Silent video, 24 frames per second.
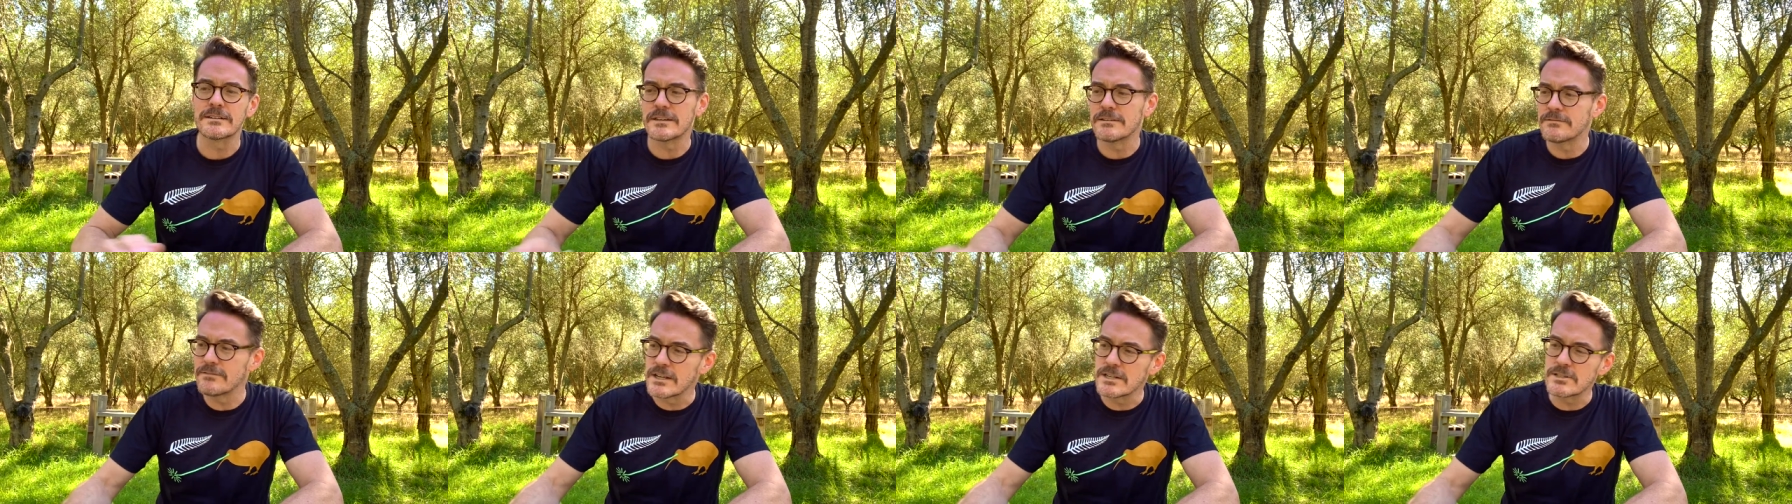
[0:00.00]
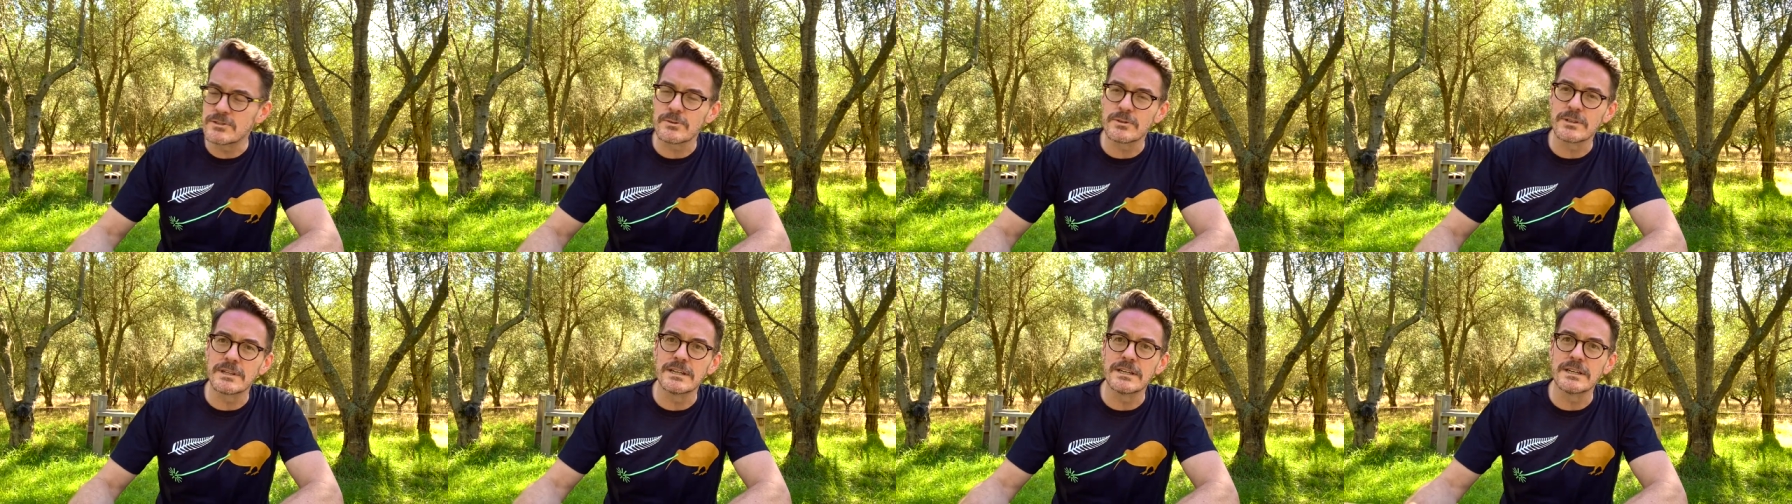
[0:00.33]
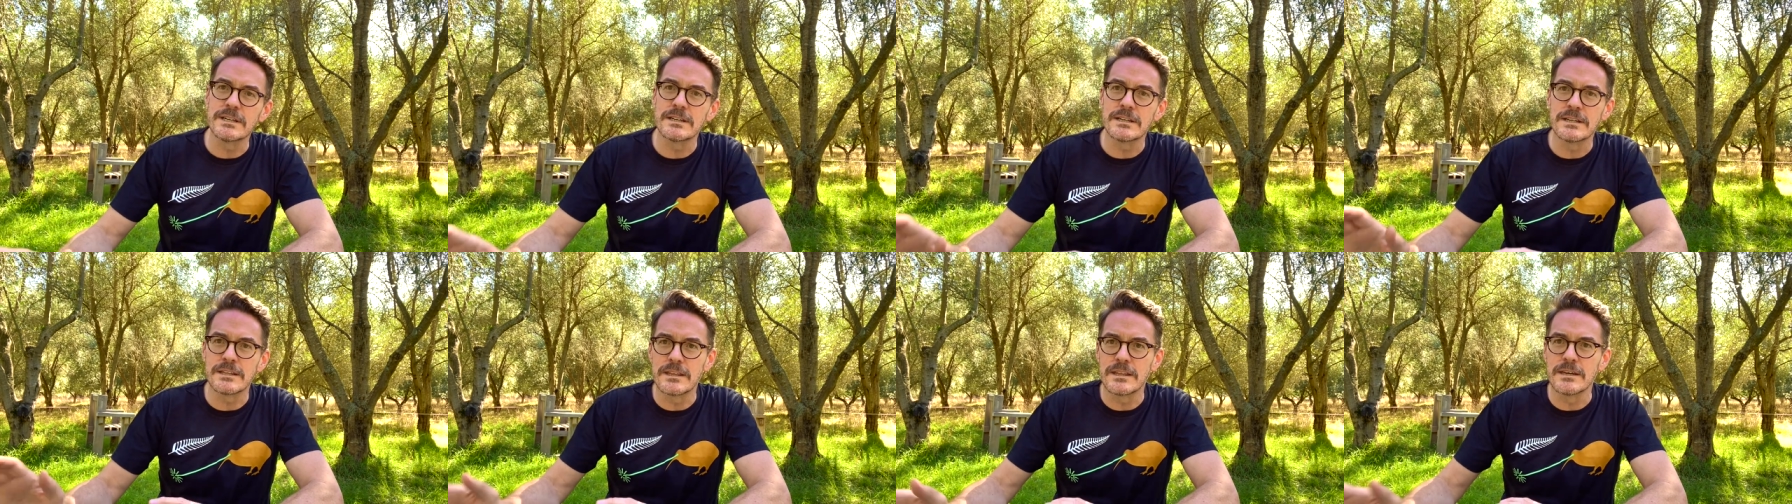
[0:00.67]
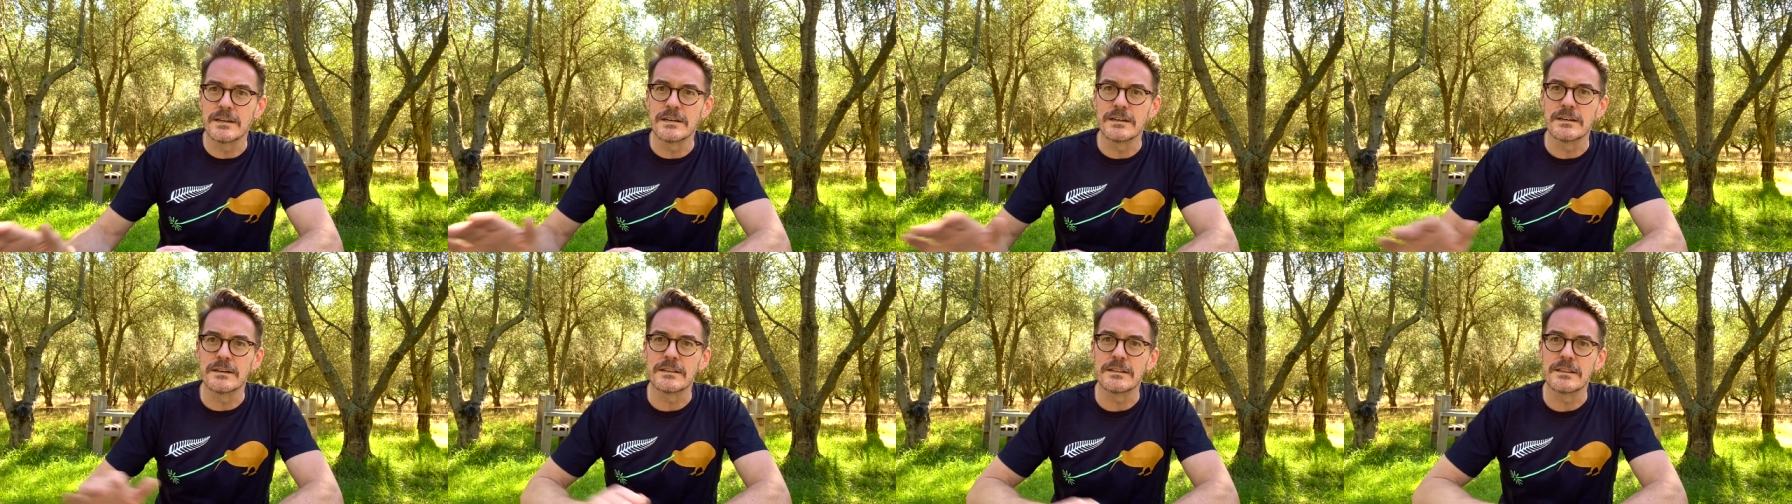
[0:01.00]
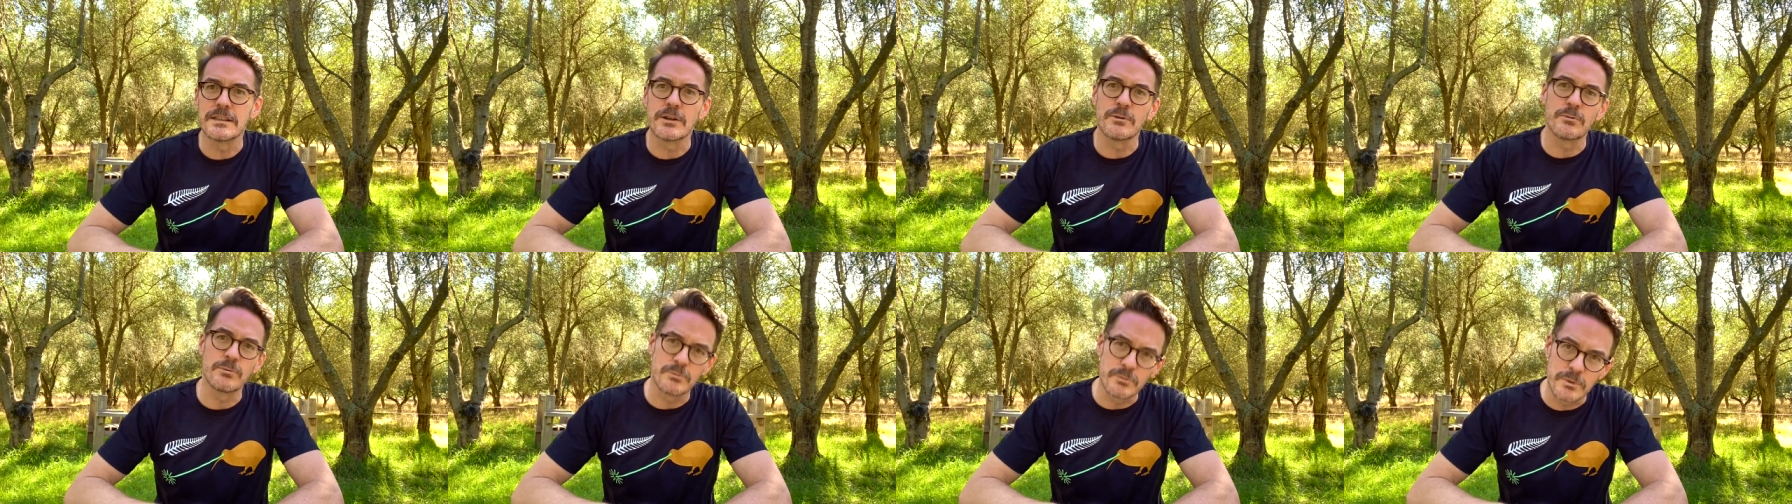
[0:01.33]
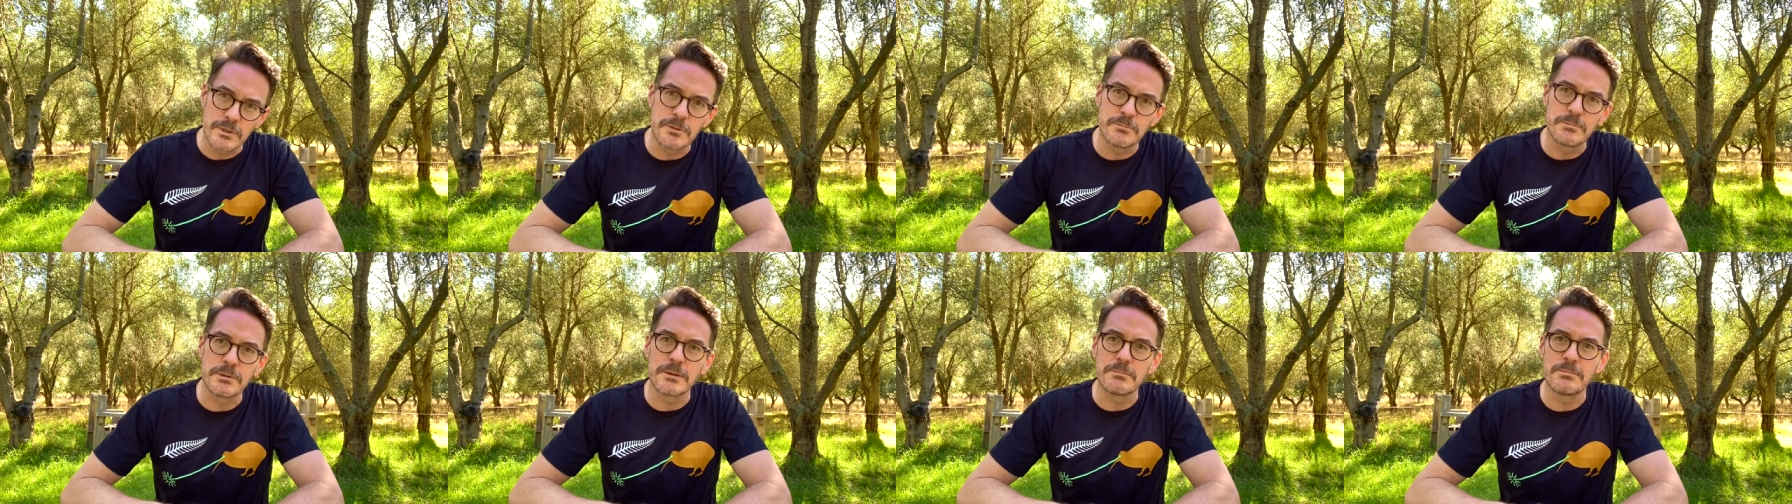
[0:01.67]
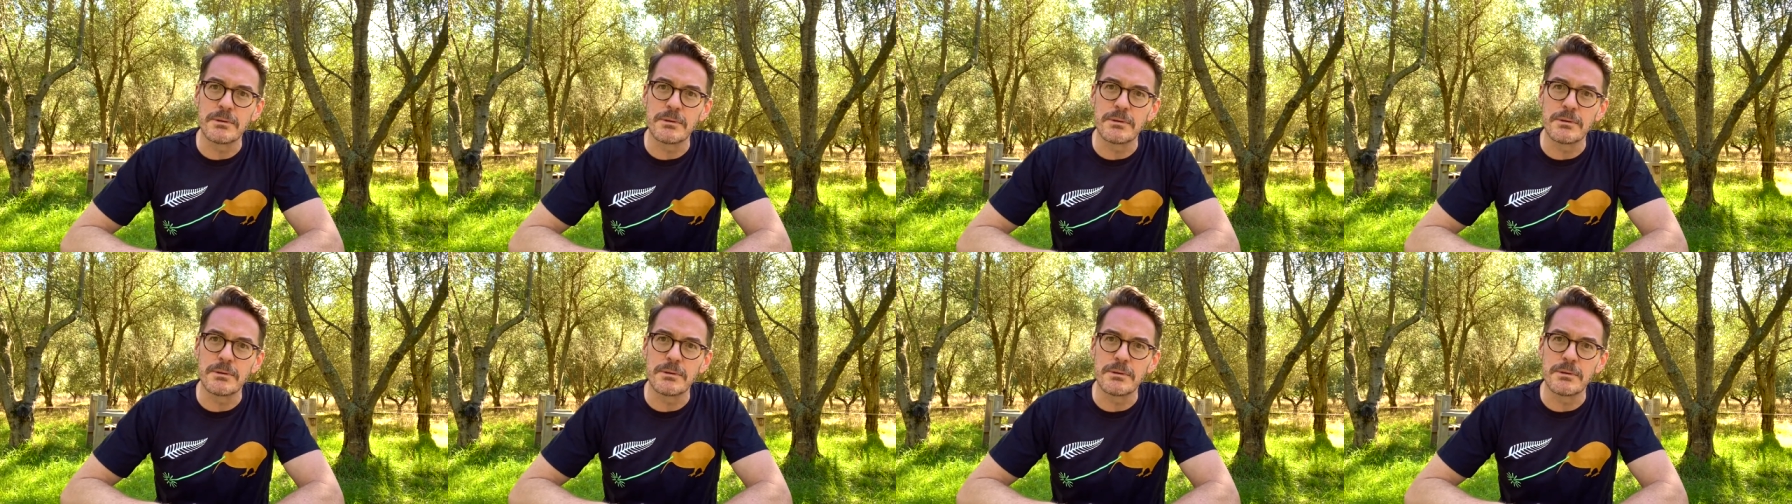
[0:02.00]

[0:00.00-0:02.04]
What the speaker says: Eventually, there will be a